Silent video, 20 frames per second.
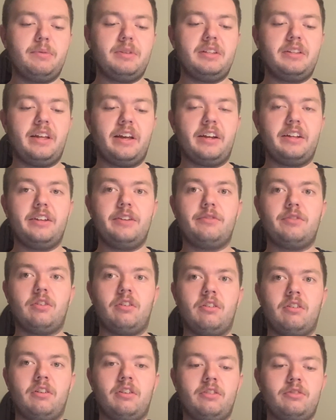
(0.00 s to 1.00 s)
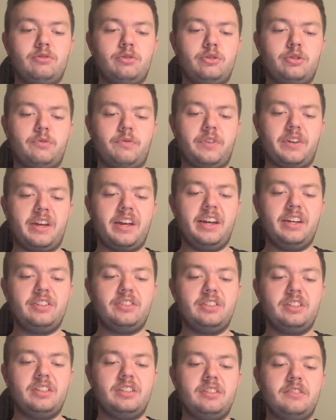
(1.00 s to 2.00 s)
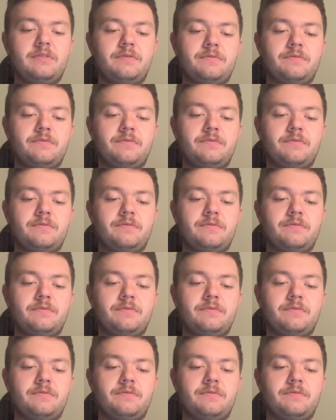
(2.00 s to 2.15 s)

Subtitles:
the negatives are eutrophication,